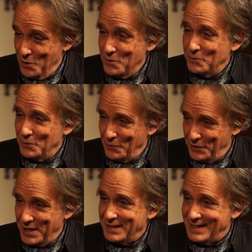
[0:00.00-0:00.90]
own
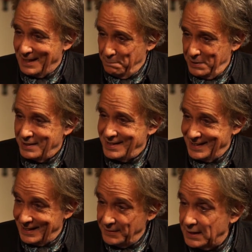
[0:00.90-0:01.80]
authentic
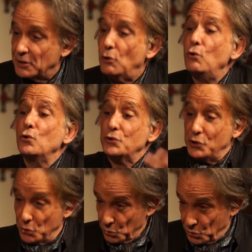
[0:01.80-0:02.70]
person and then
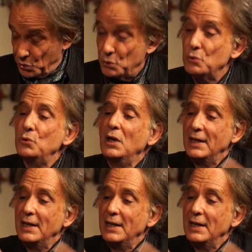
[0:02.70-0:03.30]
calls you to